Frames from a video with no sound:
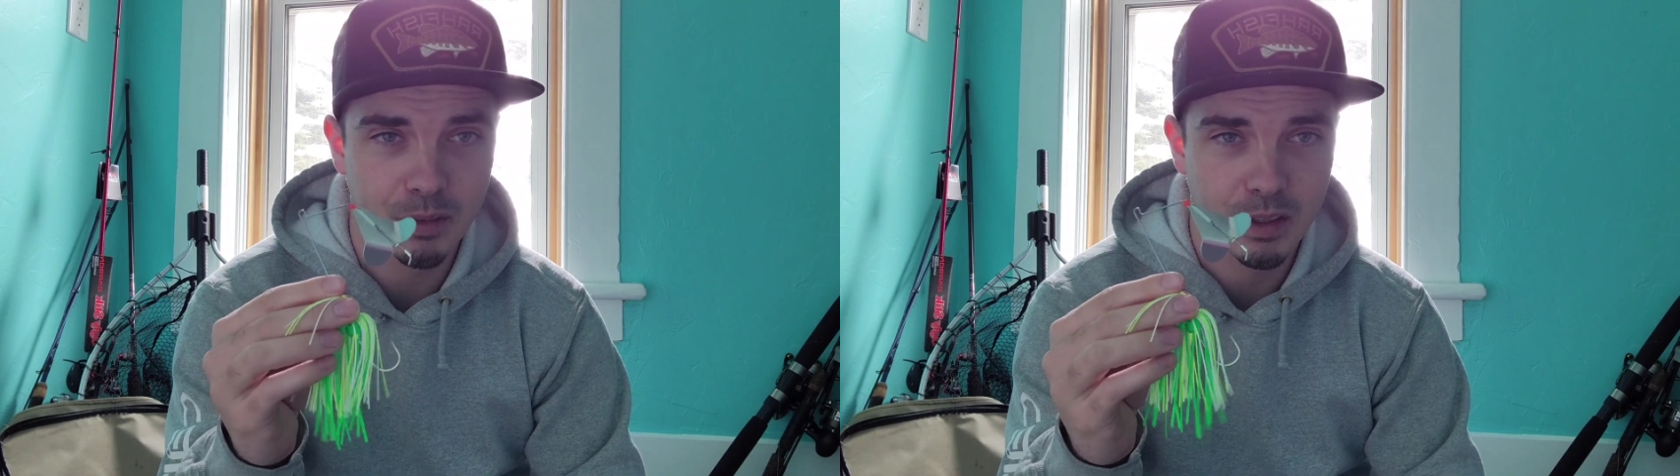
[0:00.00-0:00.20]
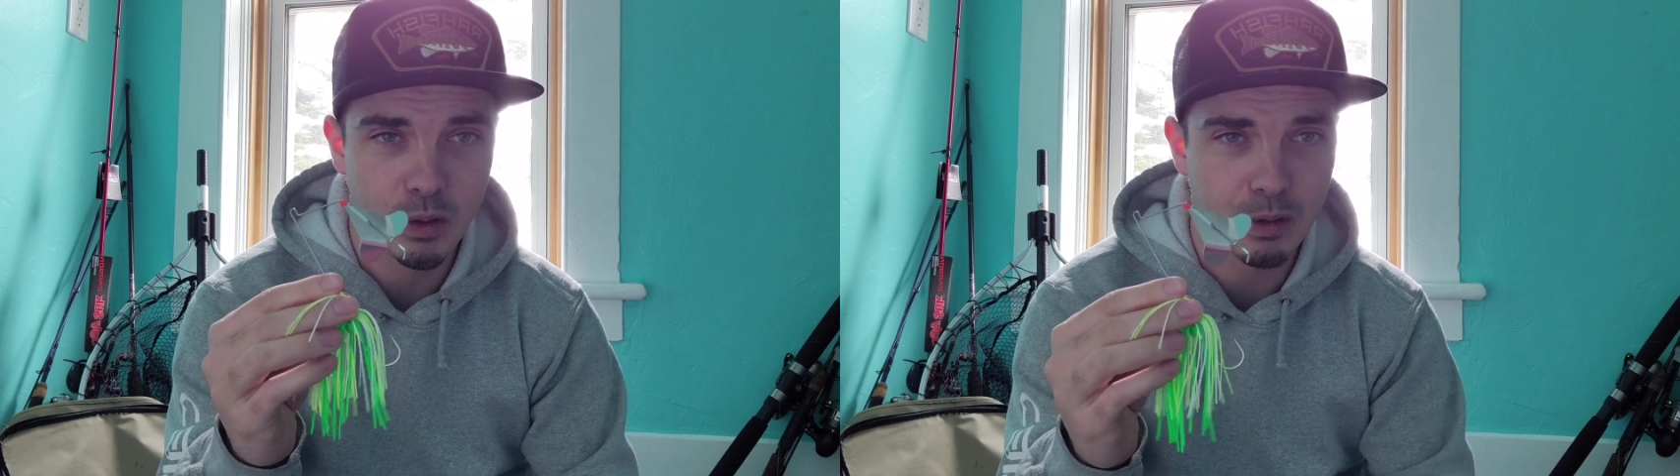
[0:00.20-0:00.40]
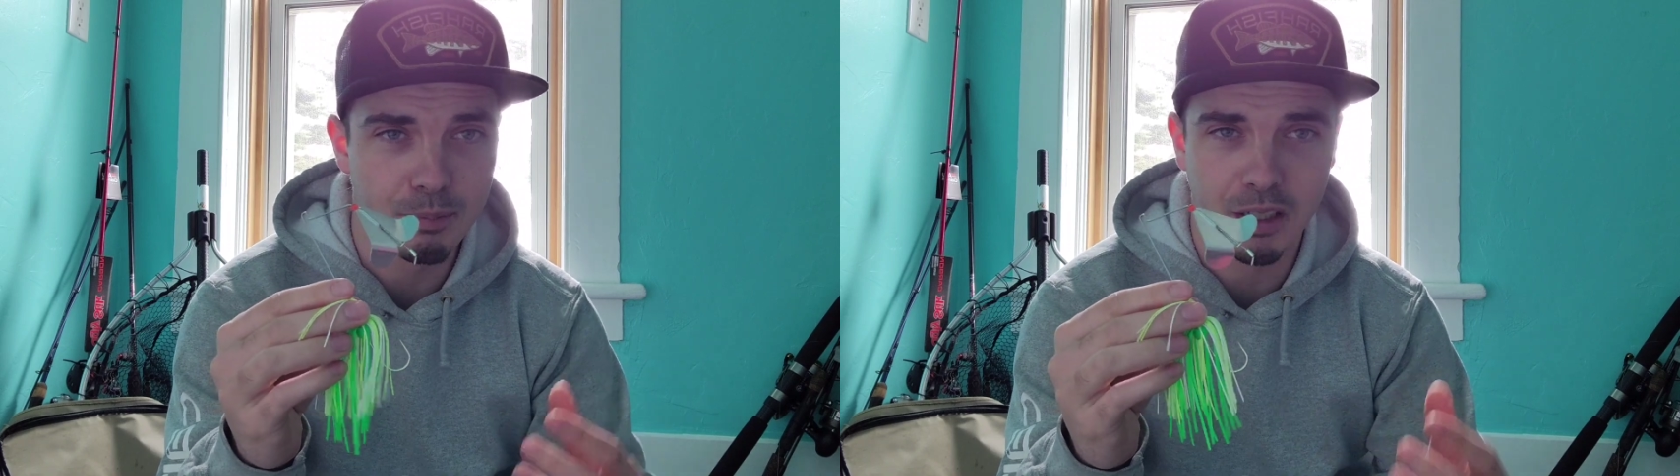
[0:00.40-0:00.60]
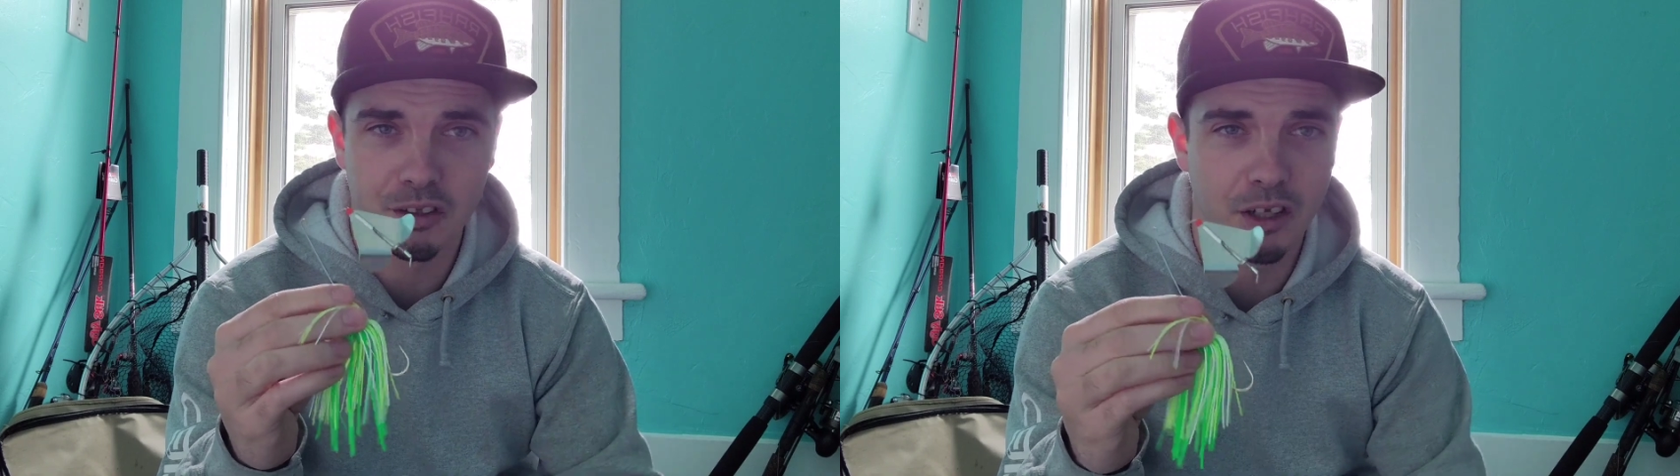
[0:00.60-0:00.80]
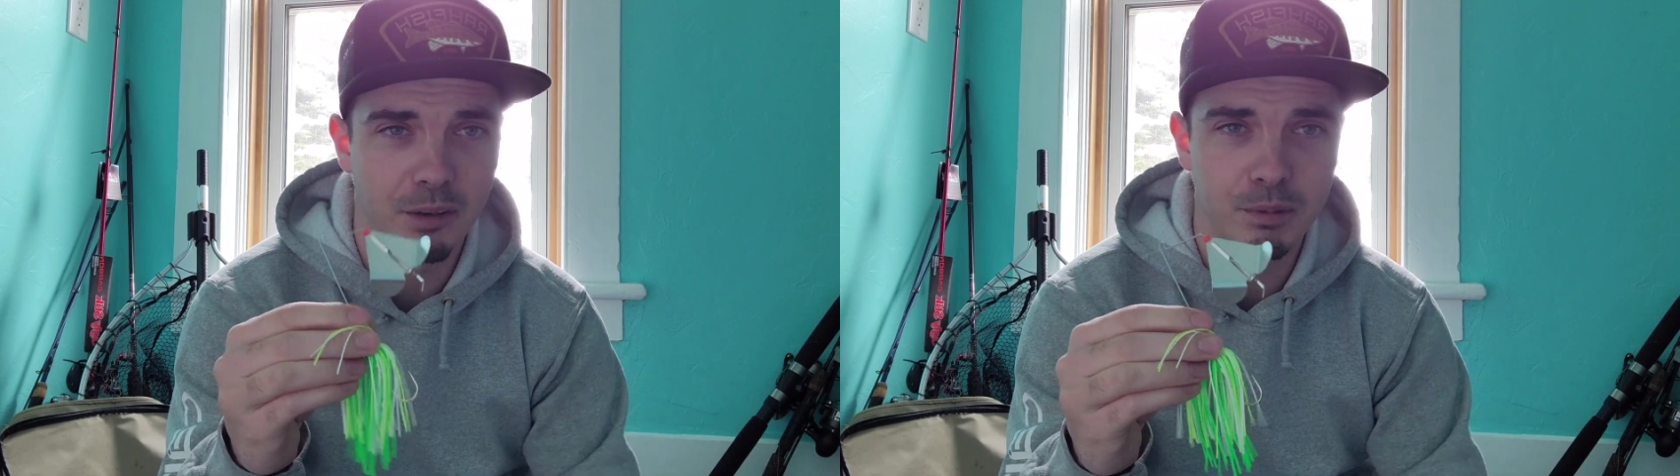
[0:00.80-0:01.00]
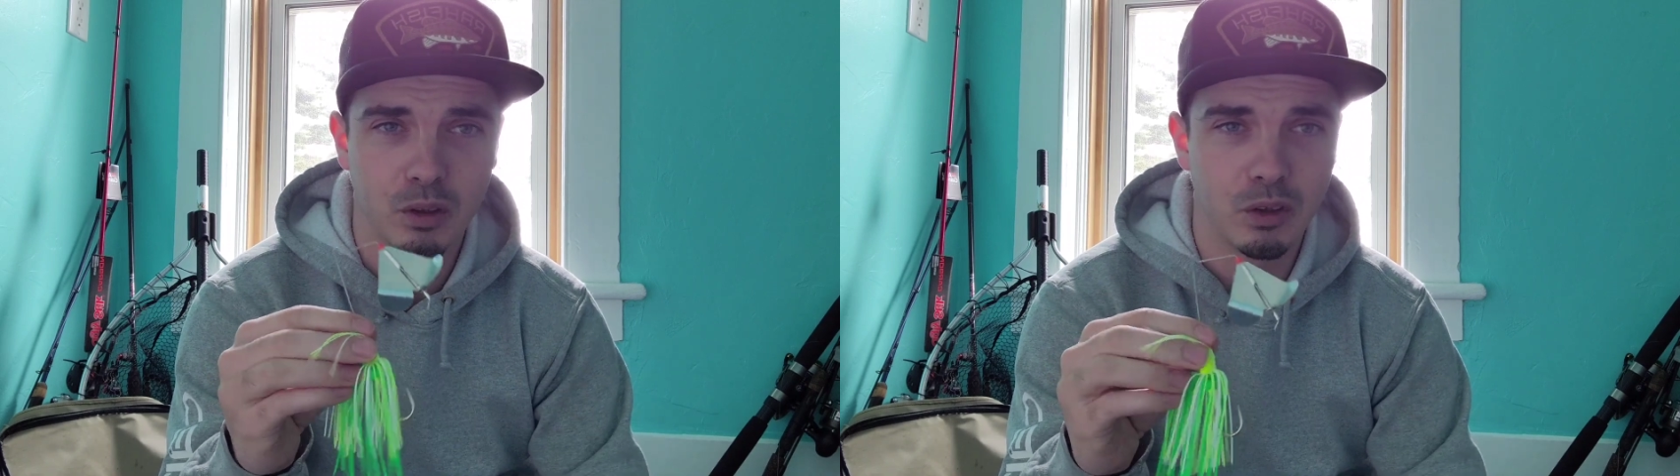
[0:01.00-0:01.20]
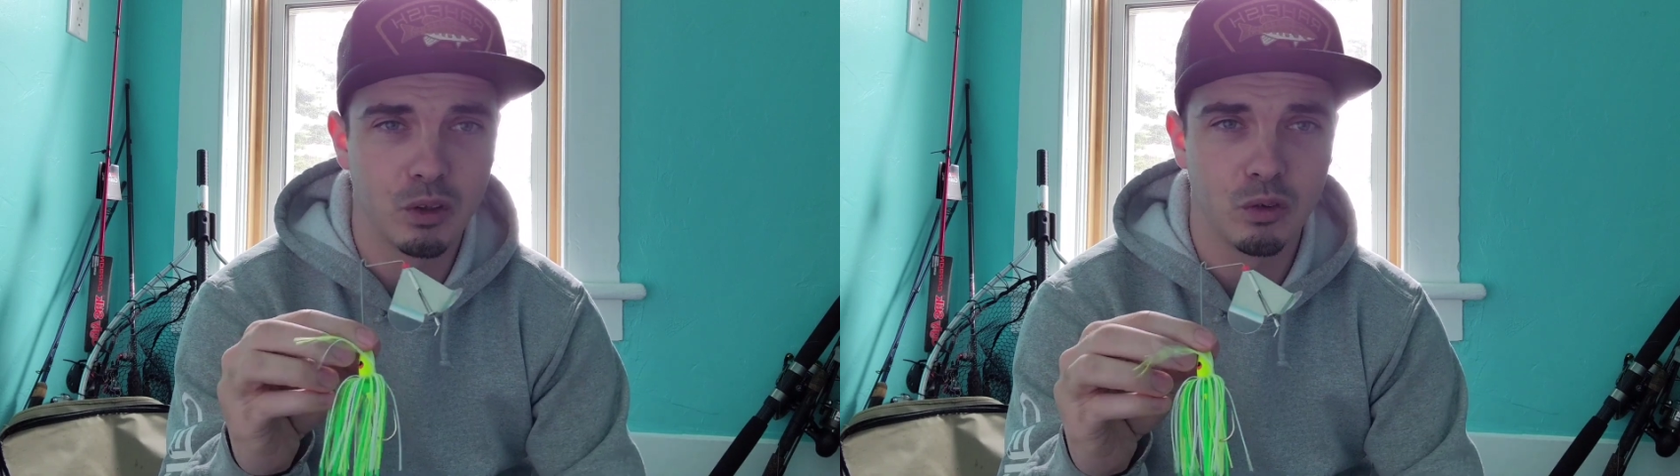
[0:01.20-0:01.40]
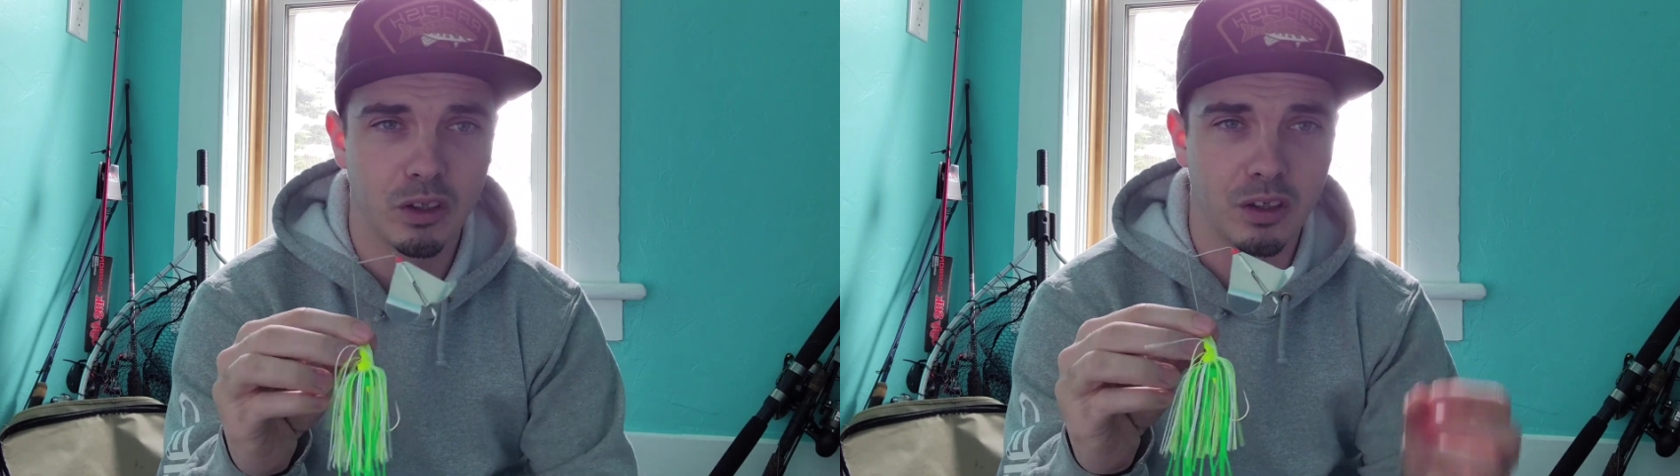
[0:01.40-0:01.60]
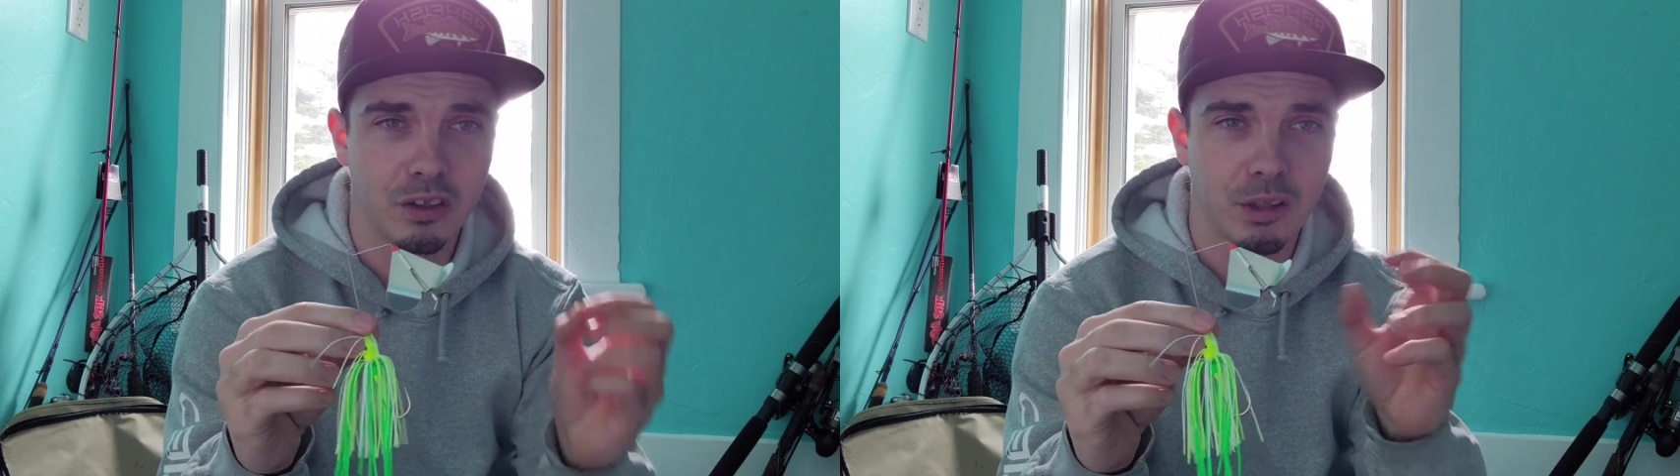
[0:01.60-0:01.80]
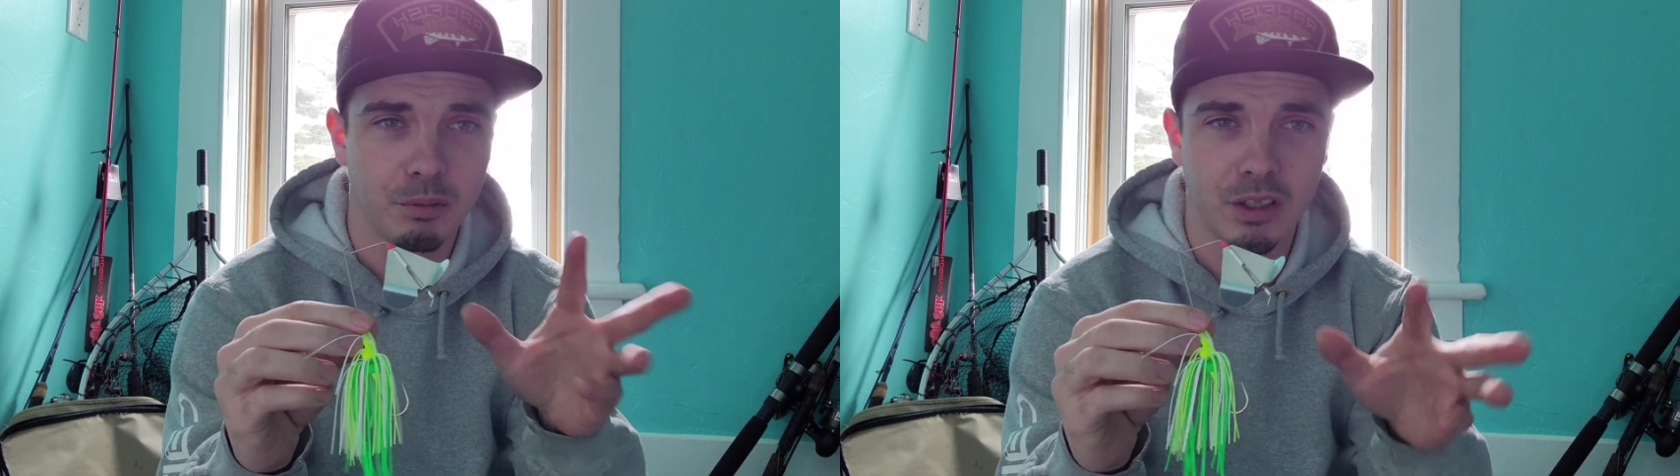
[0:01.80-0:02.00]
You can mix it up. You can use a
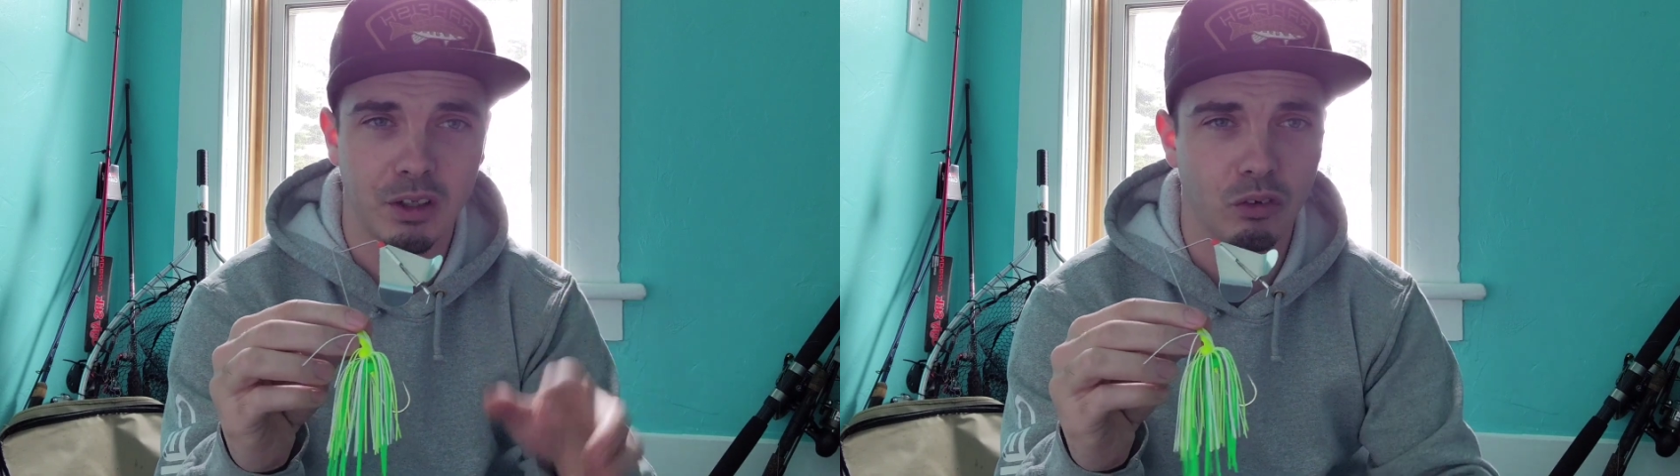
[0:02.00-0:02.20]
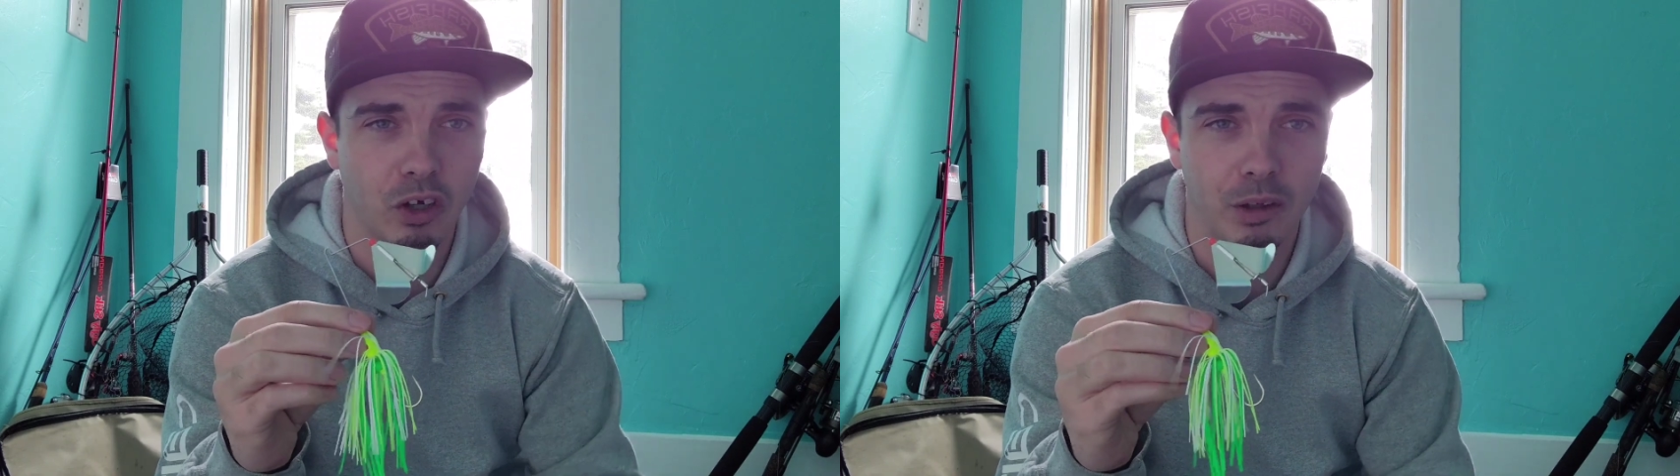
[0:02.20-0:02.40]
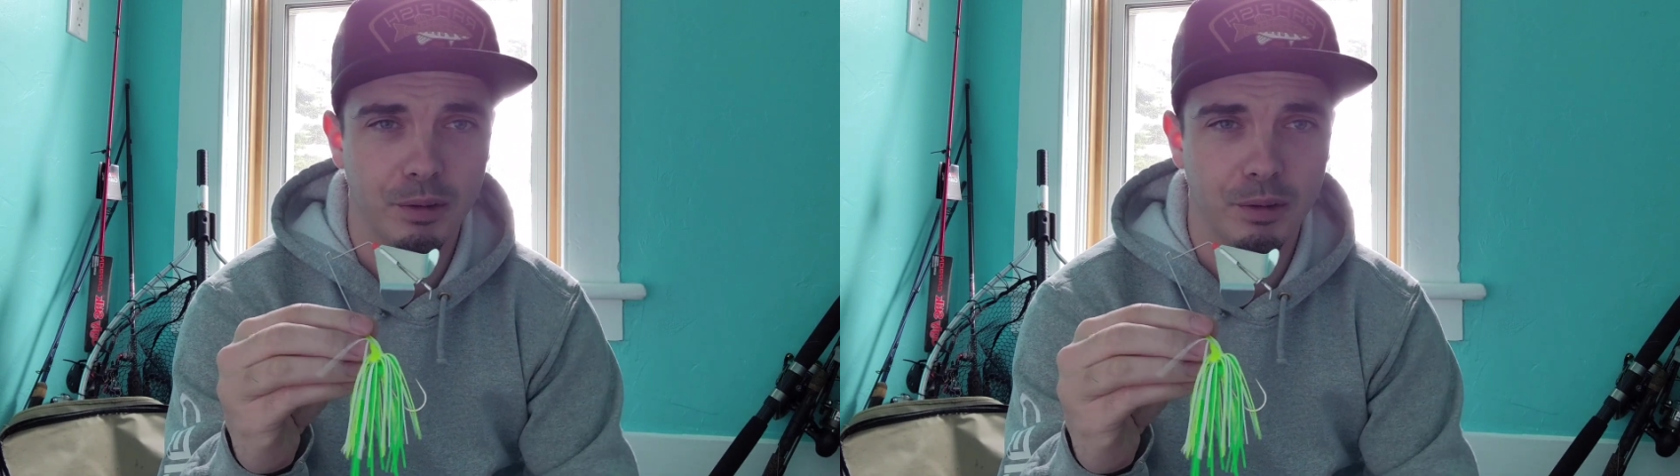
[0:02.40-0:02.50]
double tail grub,